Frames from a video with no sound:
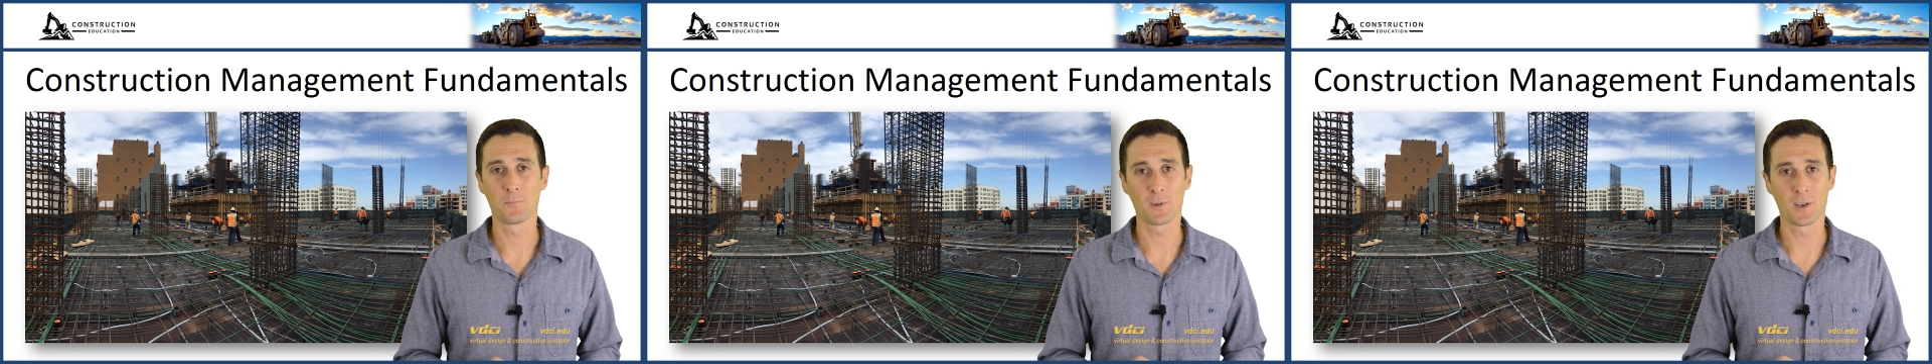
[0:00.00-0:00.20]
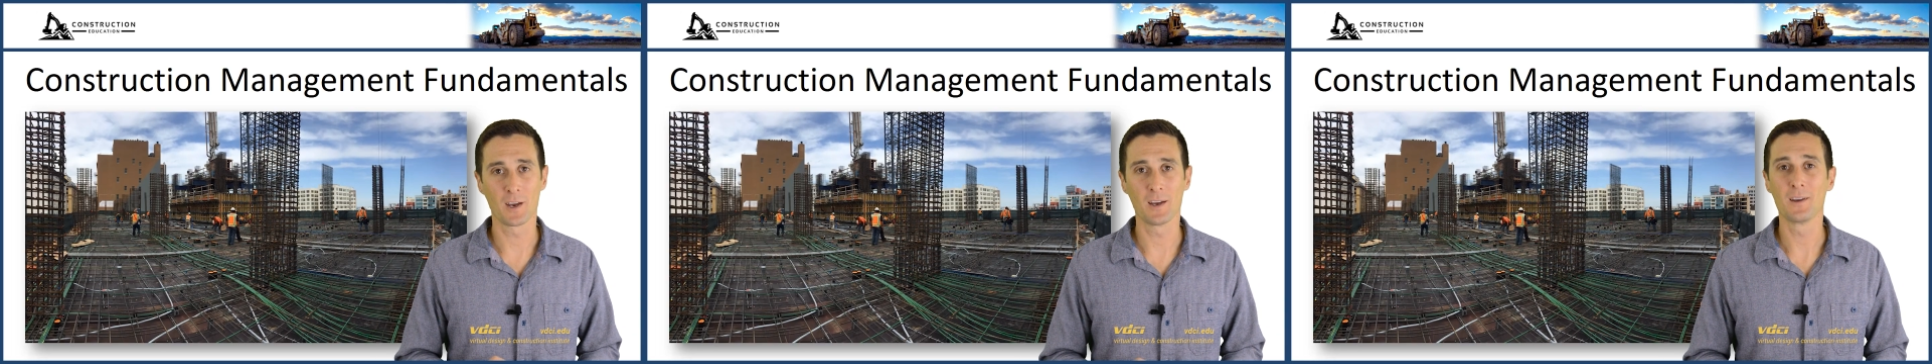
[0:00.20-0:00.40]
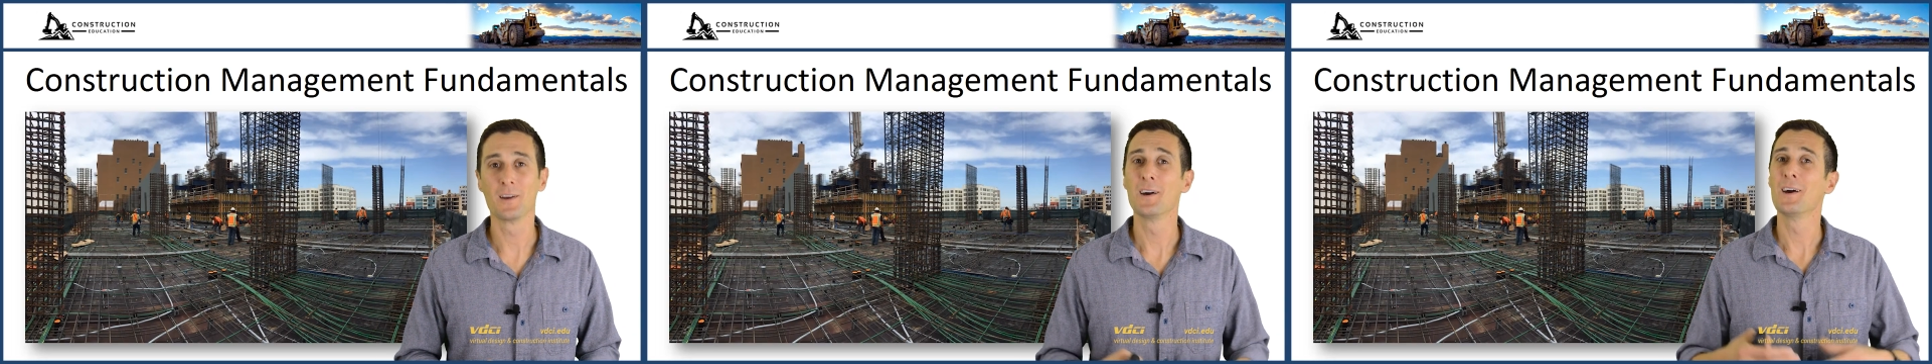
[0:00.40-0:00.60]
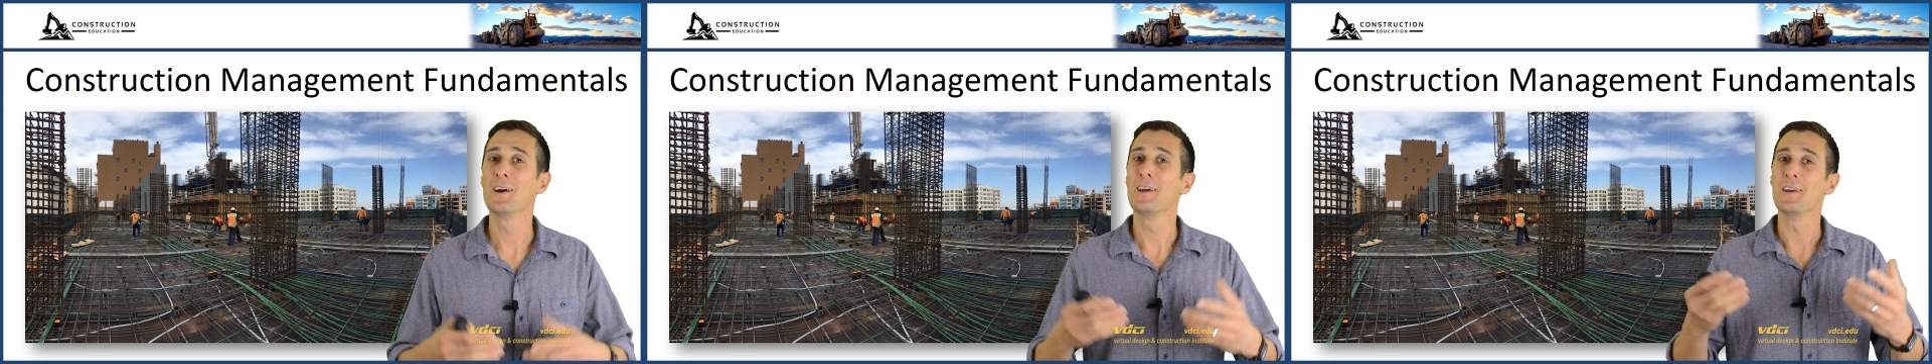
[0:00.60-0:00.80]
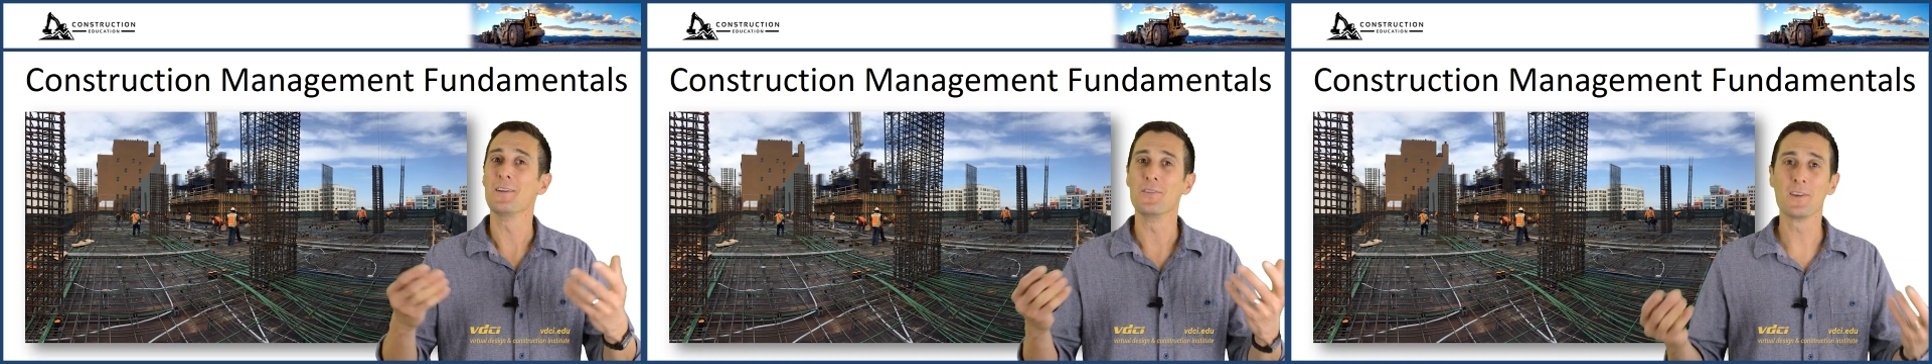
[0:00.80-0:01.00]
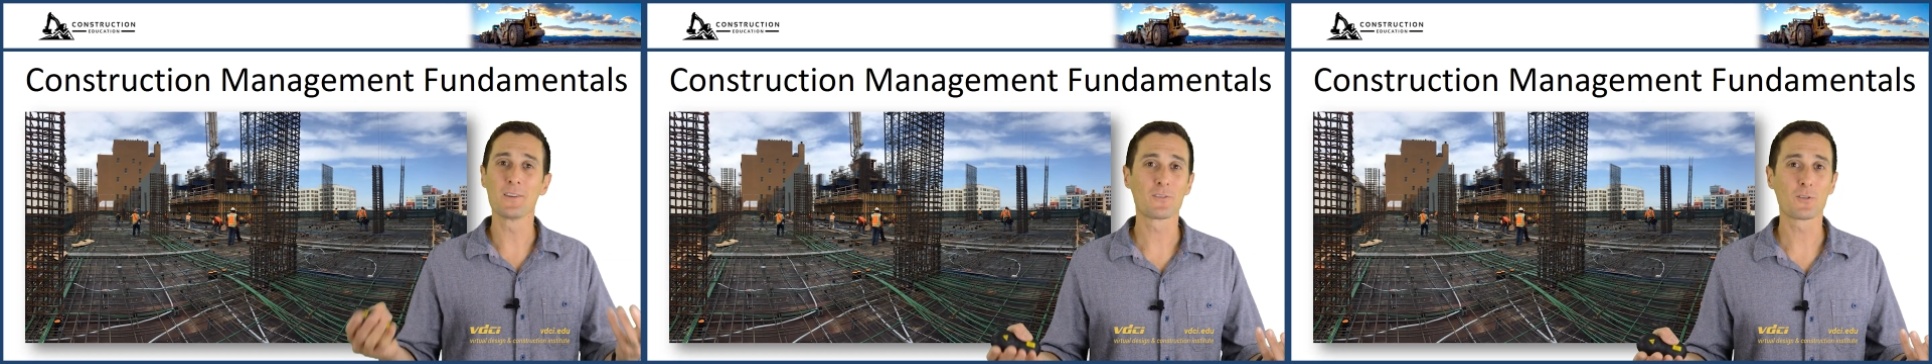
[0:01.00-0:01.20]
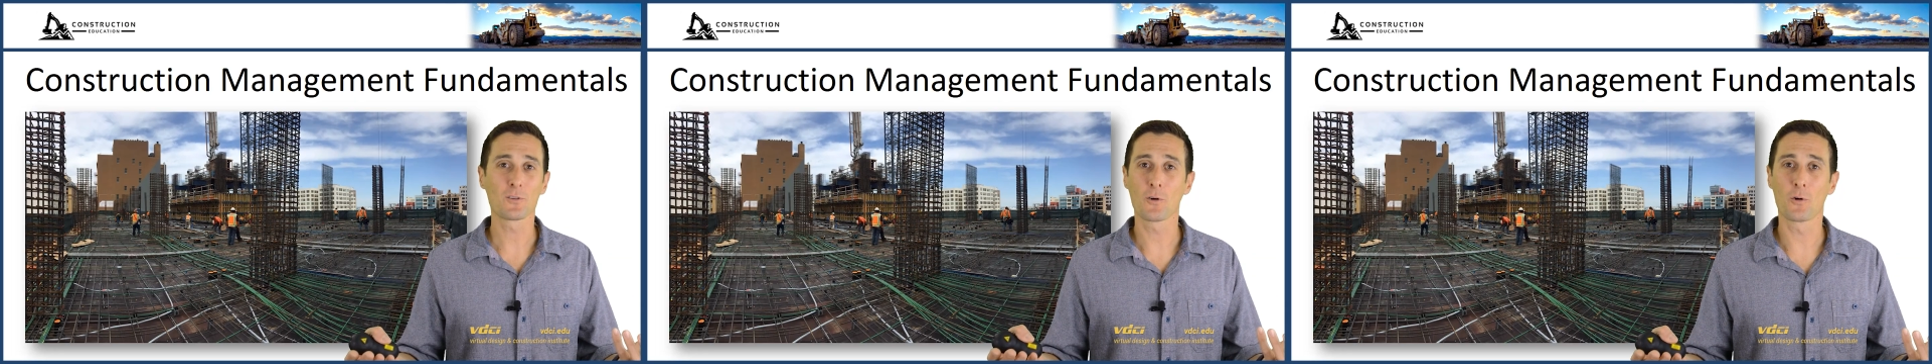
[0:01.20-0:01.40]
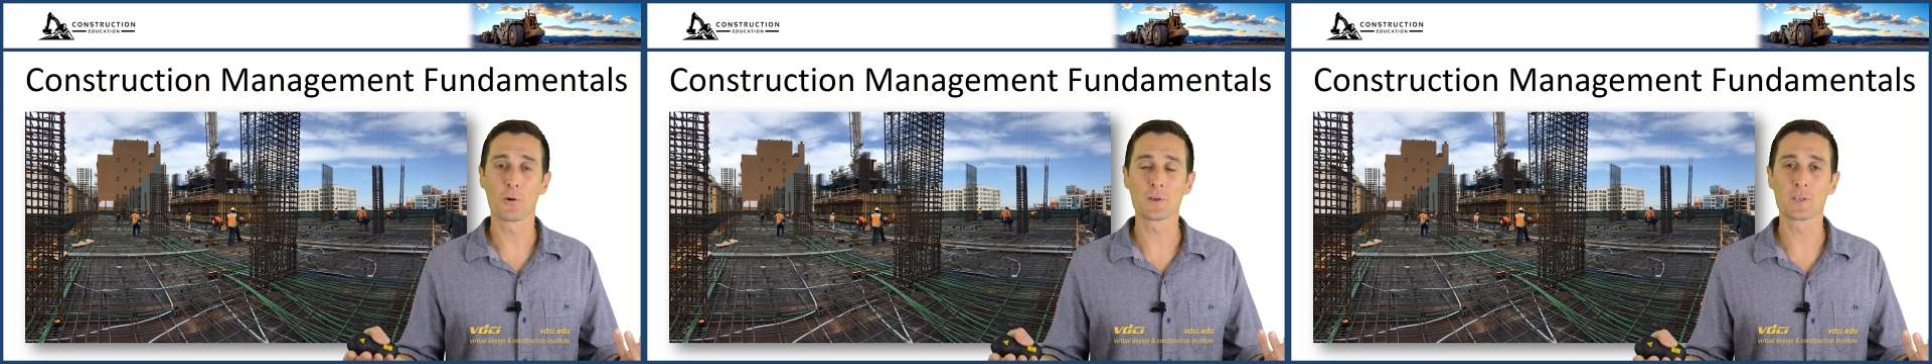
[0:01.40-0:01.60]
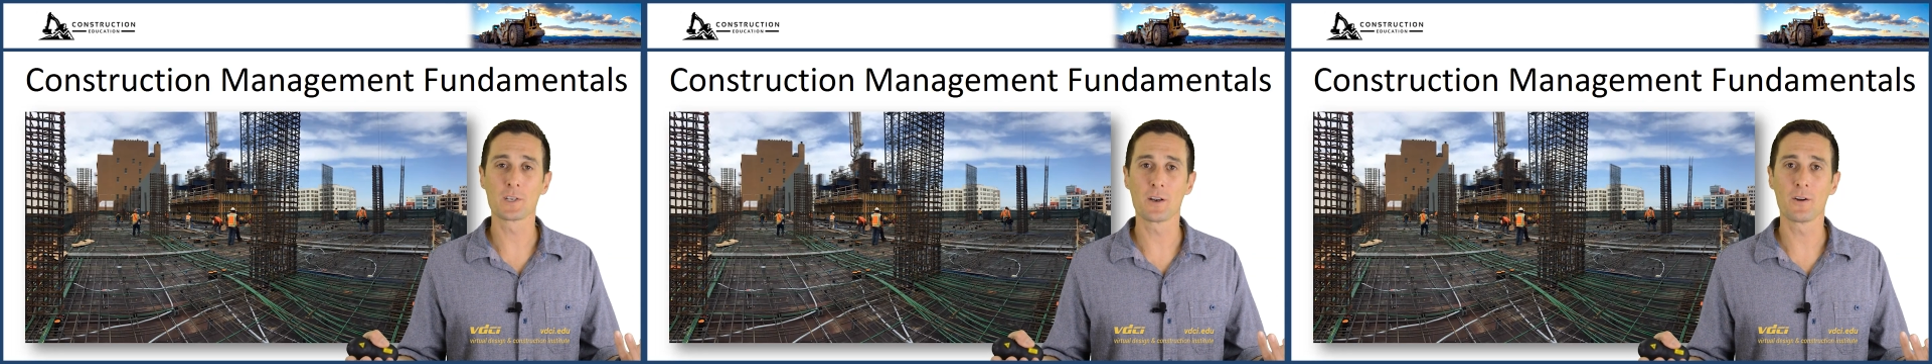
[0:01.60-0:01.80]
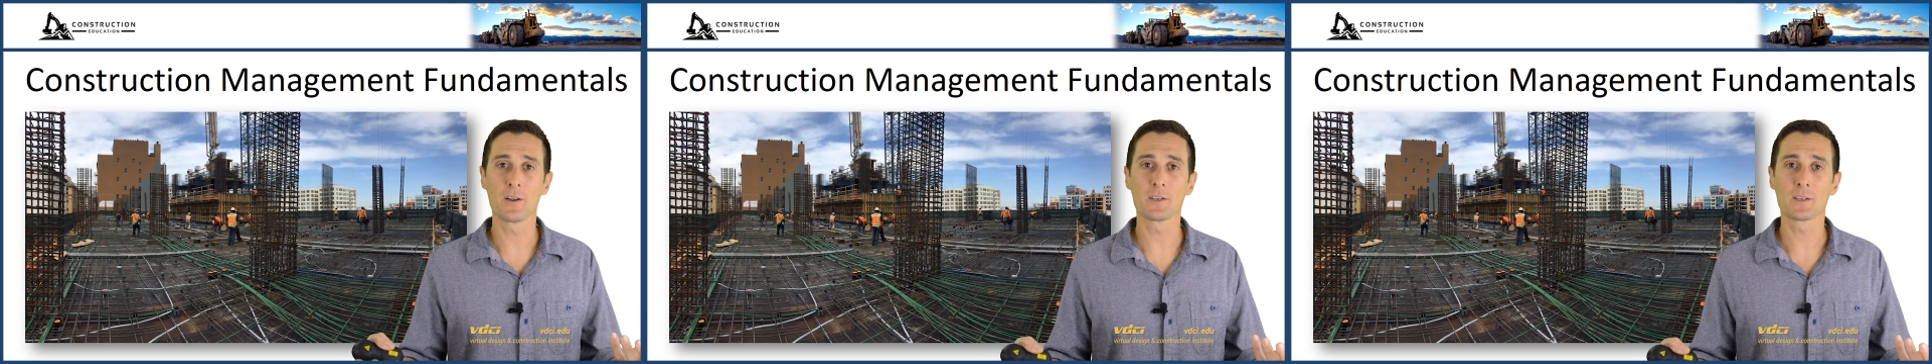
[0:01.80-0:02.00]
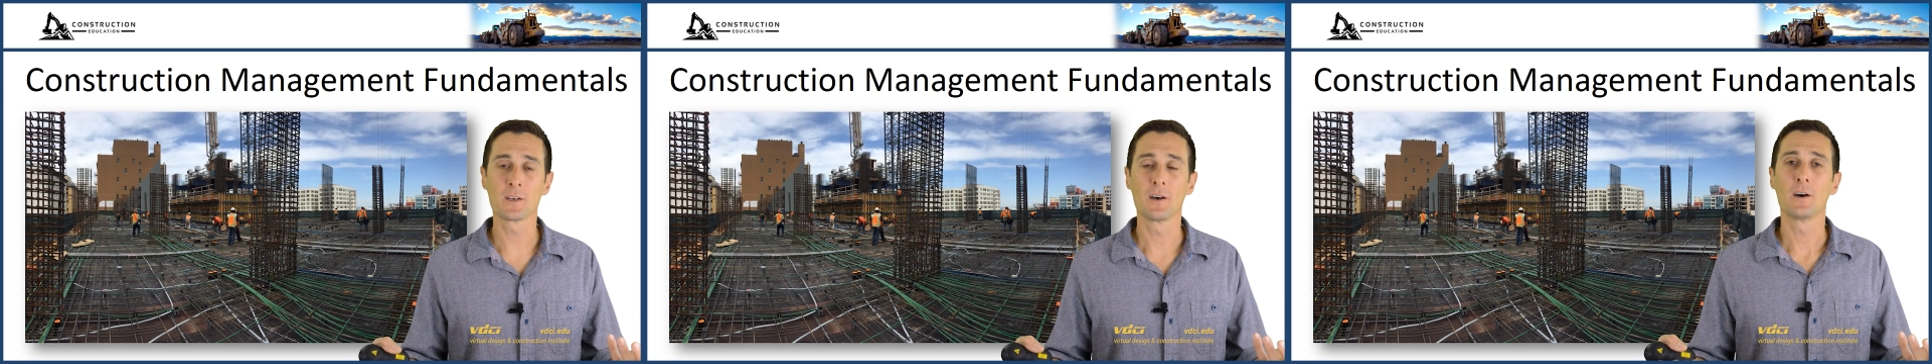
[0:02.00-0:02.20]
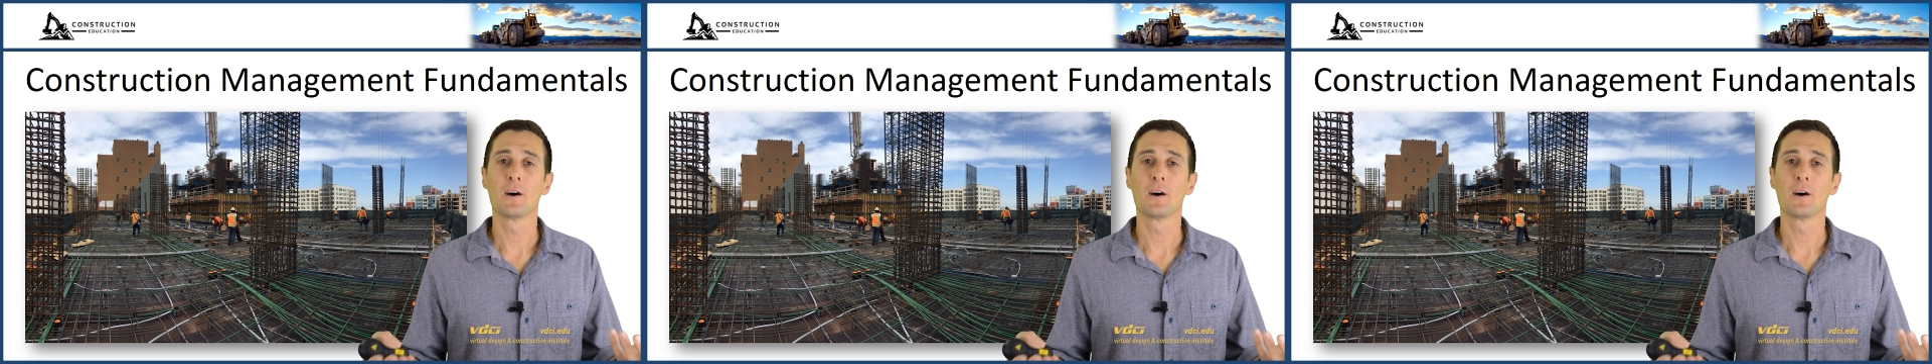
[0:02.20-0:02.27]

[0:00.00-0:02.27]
Okay? In this course series,